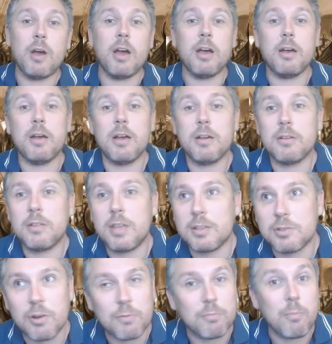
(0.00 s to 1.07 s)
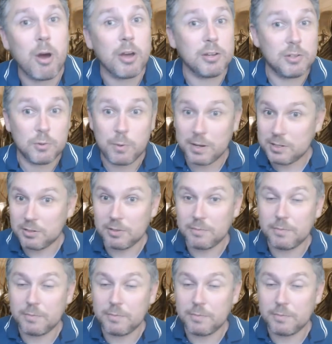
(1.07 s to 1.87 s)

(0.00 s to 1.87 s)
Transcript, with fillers: Uh, it's on my Twitter.